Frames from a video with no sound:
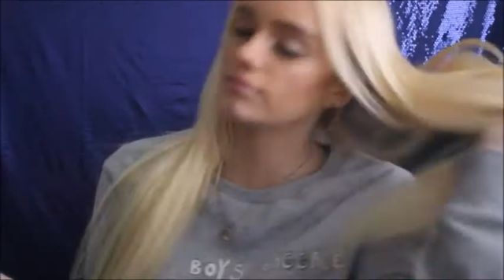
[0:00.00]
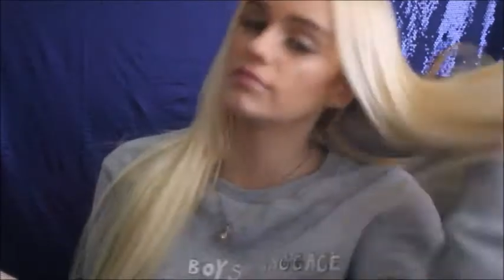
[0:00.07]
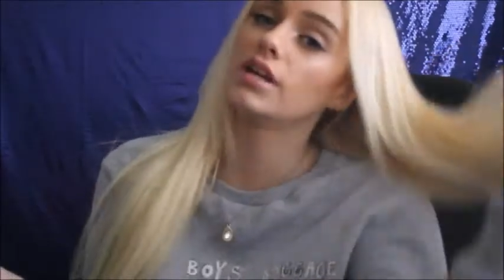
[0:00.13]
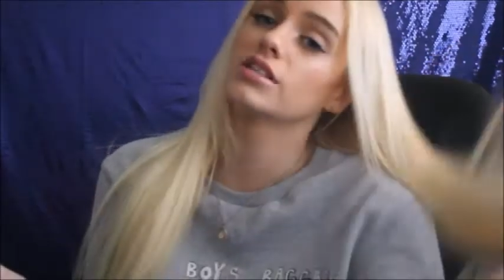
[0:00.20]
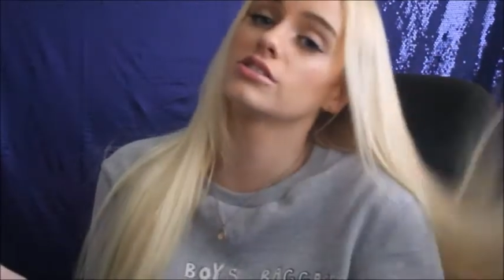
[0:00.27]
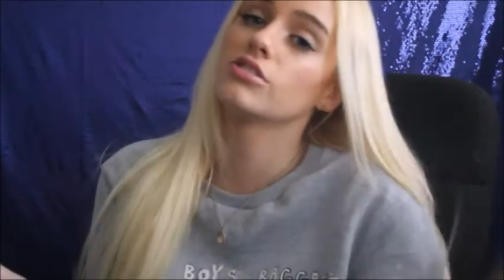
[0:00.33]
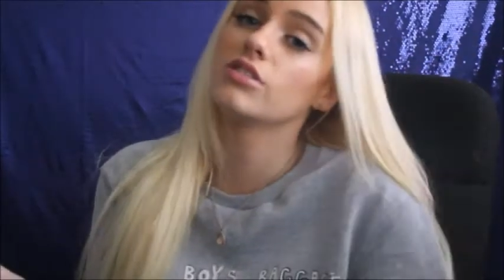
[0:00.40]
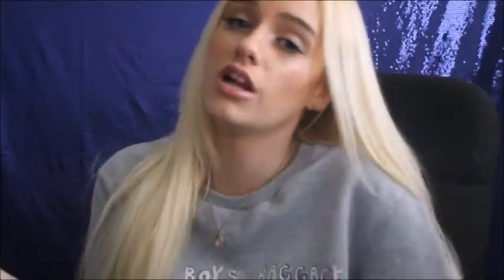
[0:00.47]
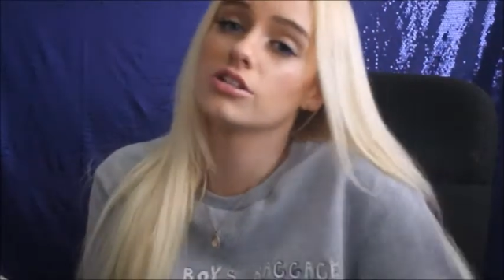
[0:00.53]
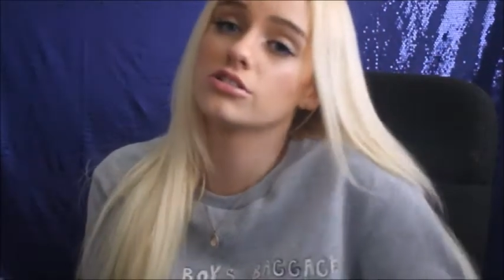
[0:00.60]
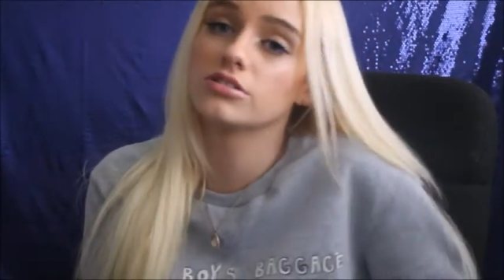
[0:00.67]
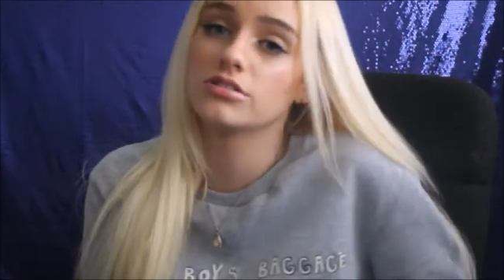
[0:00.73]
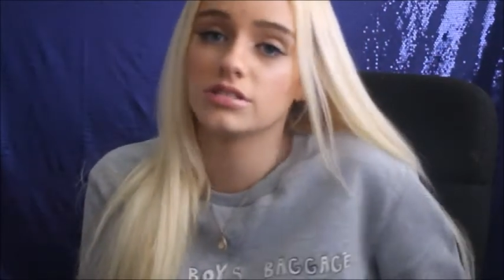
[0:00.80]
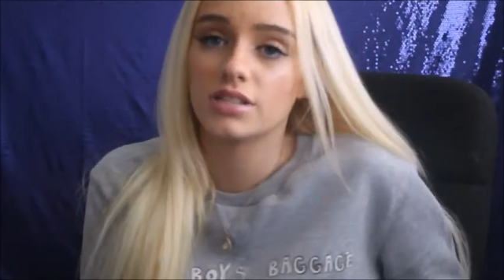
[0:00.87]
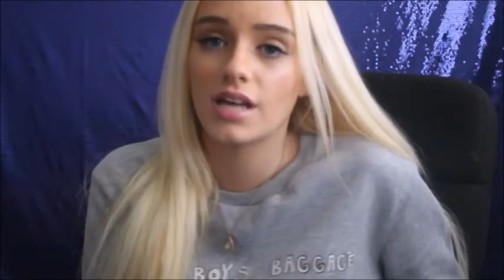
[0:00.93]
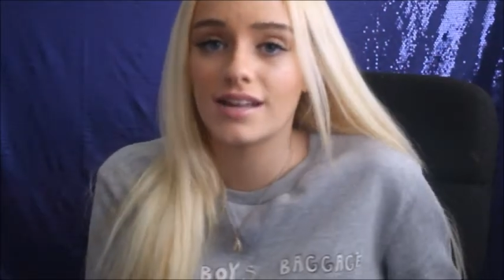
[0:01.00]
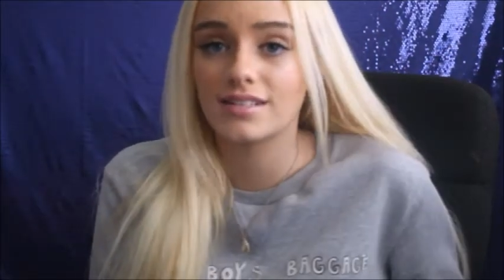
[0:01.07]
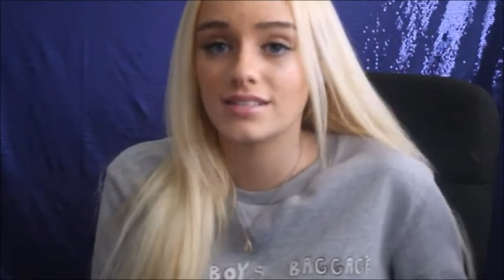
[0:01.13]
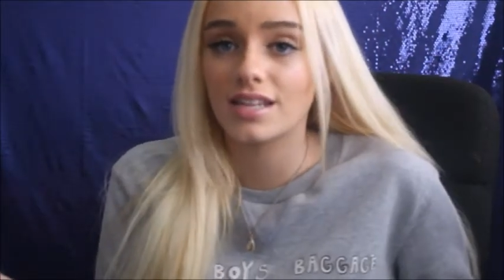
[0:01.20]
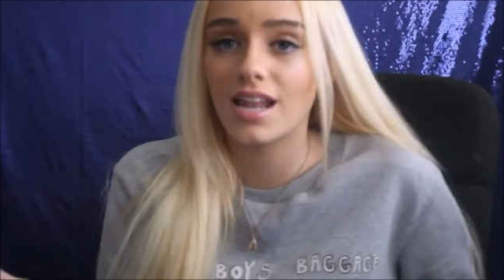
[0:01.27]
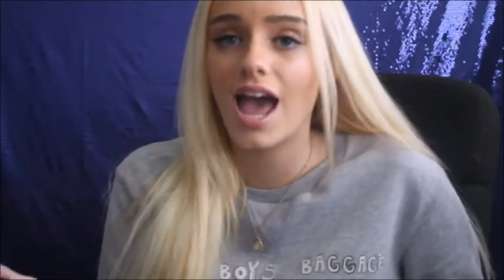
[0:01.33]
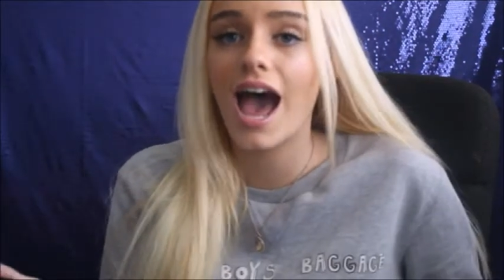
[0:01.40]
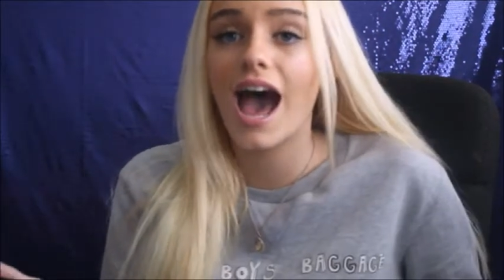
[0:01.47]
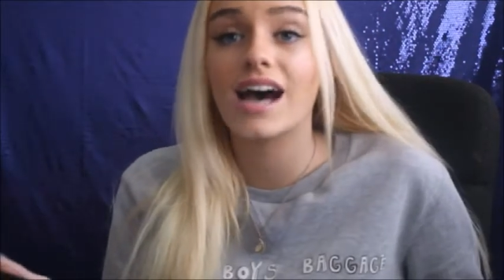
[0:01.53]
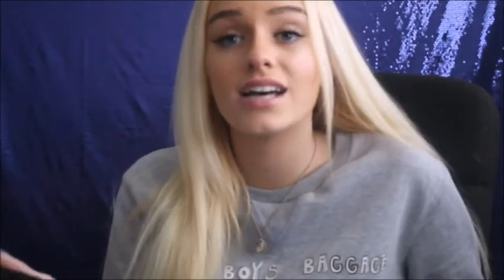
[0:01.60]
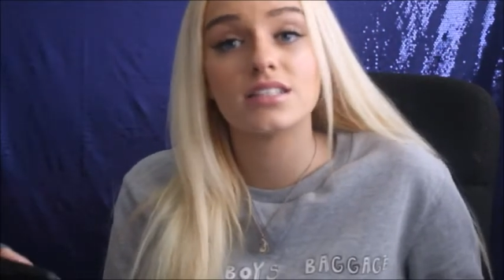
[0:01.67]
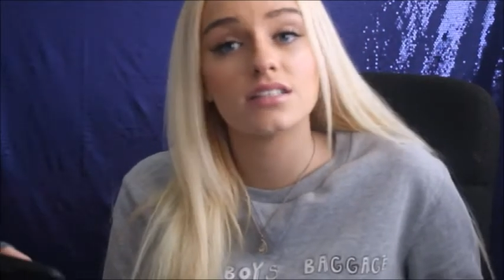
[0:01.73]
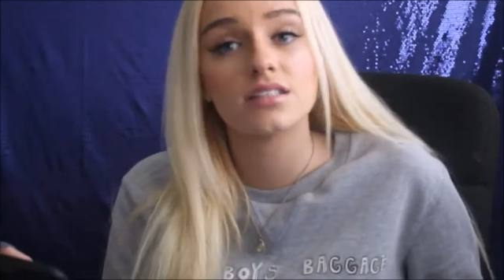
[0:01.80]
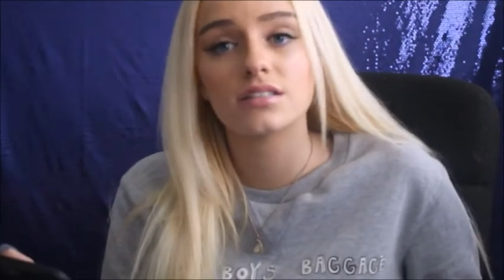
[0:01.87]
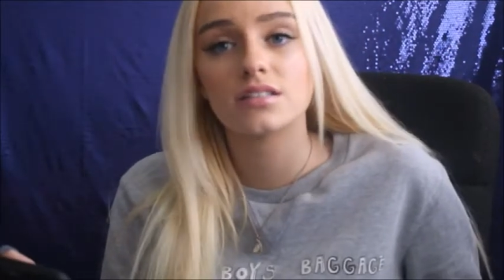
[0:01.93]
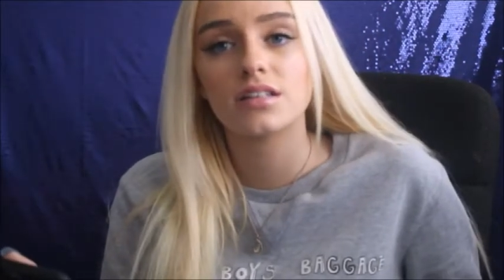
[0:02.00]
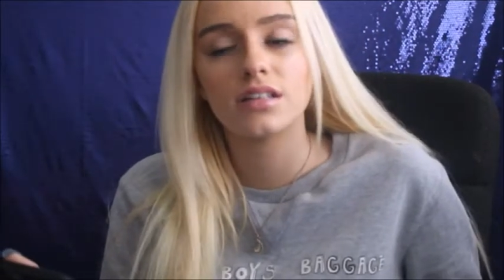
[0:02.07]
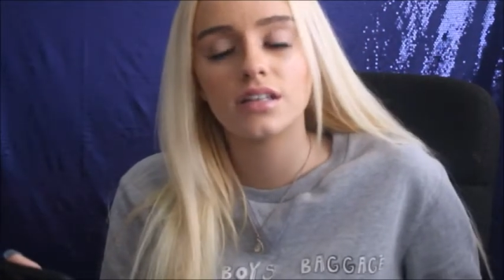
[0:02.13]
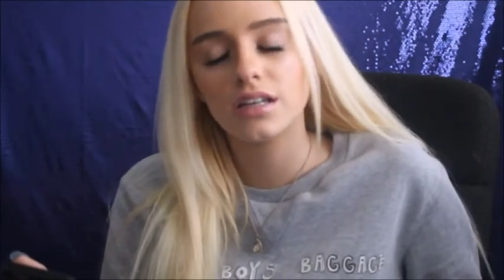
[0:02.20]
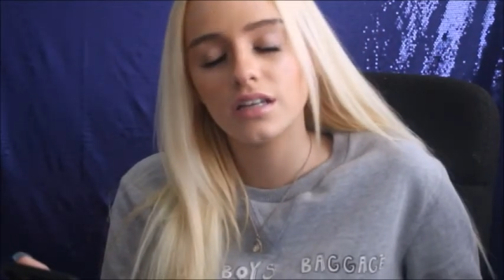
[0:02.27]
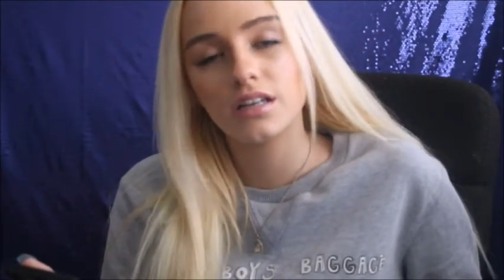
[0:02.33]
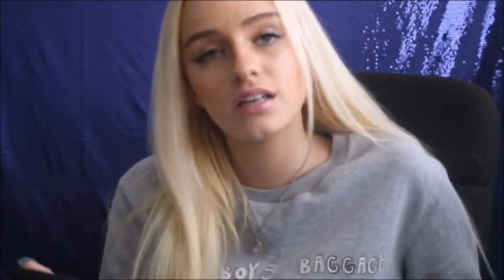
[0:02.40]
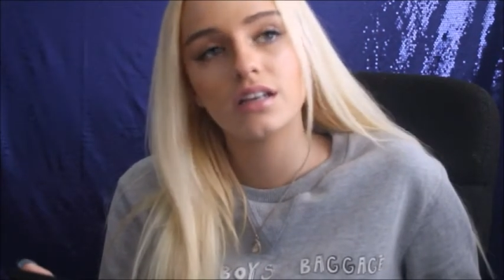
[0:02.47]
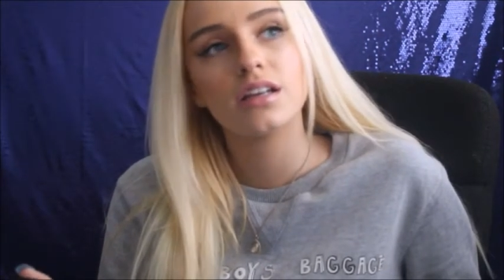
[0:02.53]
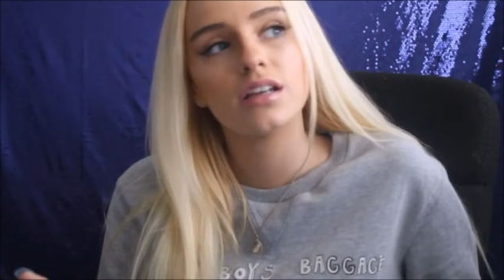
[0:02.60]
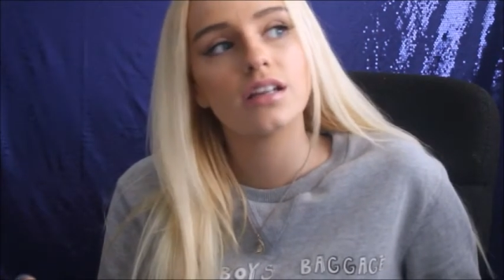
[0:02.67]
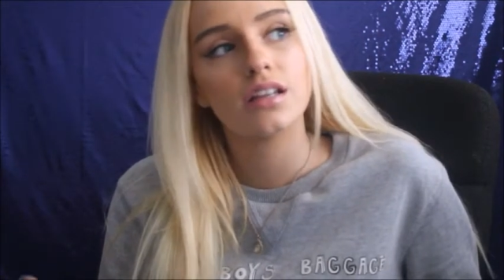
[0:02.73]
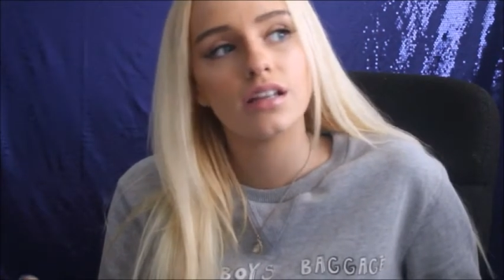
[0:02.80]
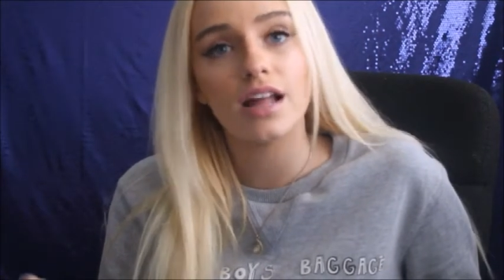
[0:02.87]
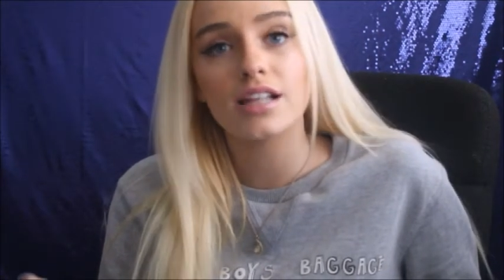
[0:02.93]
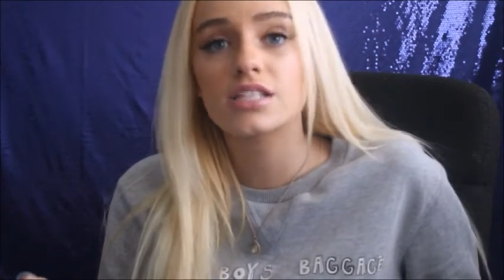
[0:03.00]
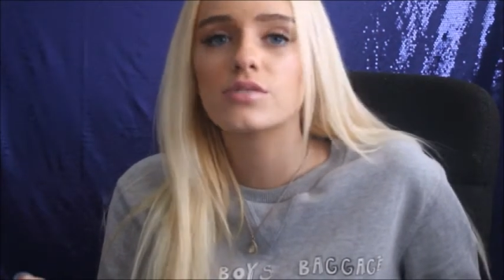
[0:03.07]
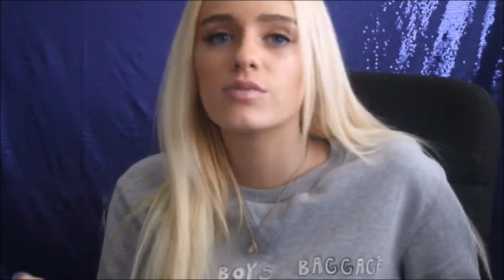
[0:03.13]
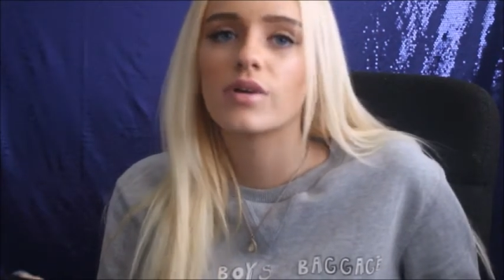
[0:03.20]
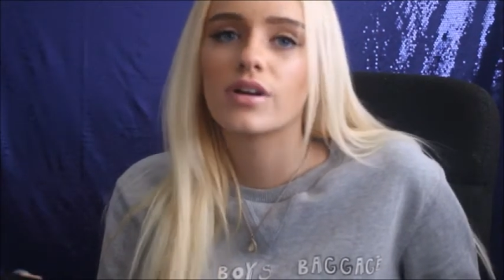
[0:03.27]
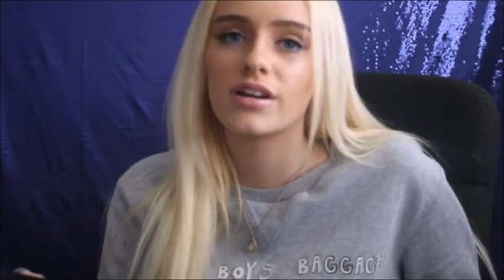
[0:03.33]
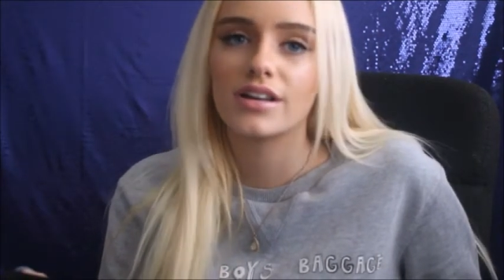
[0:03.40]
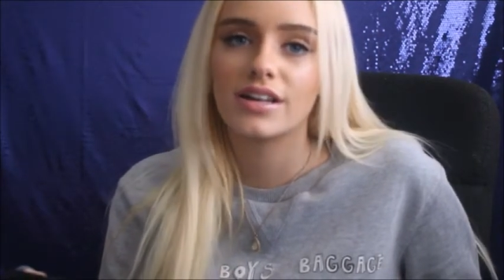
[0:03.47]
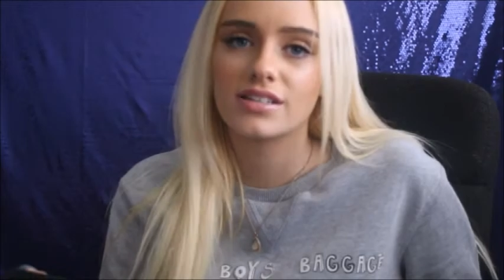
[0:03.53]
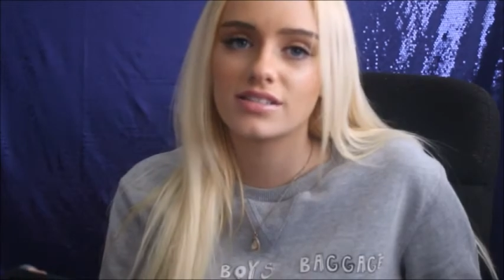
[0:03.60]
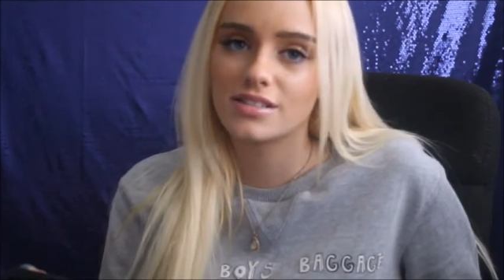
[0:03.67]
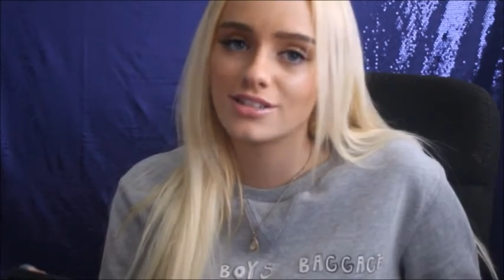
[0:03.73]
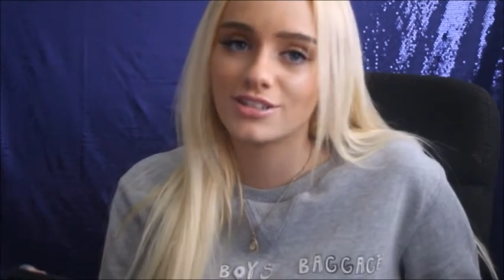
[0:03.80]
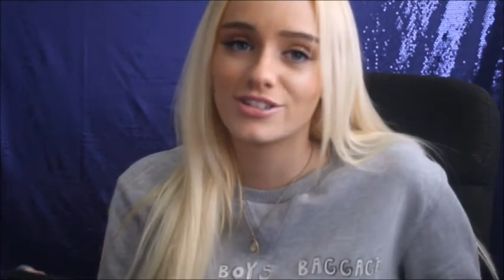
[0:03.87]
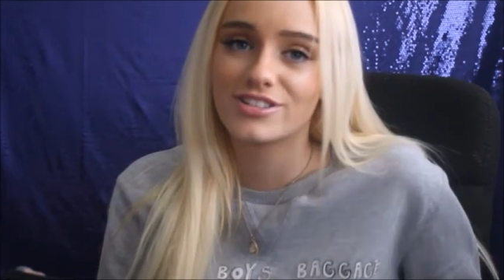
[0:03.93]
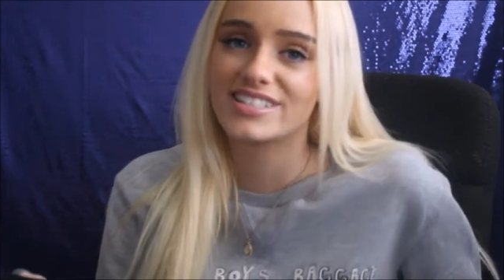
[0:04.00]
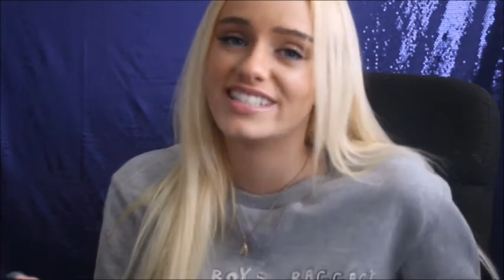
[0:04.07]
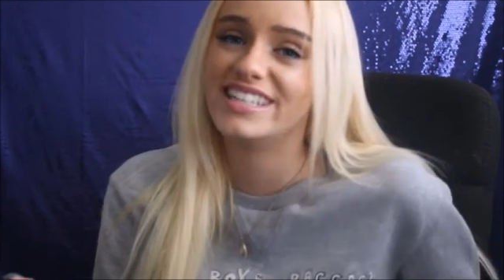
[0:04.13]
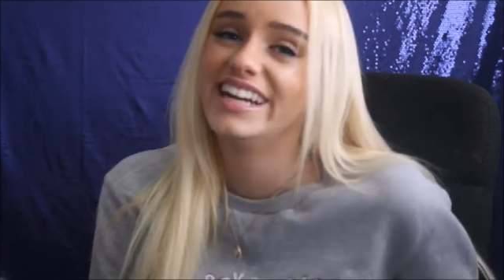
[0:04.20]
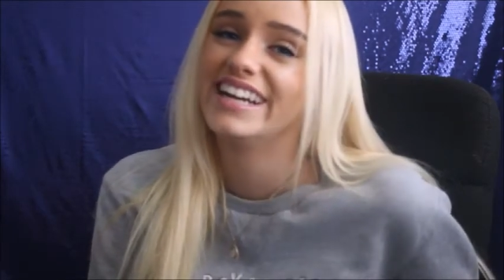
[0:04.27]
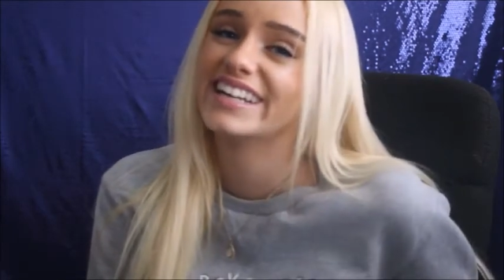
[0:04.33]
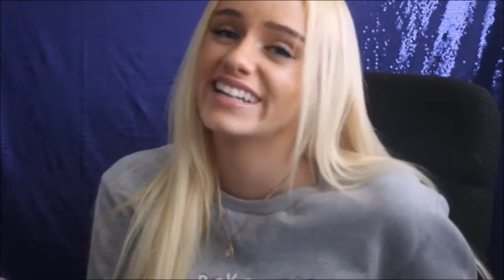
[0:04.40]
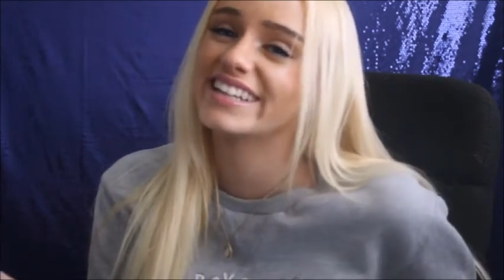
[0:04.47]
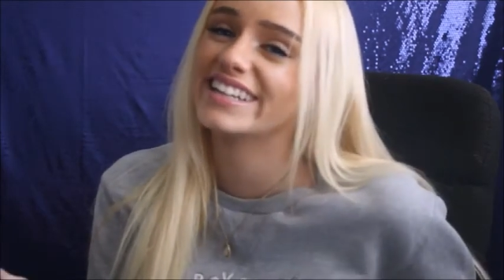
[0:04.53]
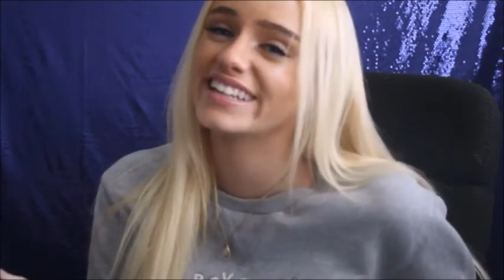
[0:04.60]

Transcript: My astrological sign is an ass. That's where it gets interesting.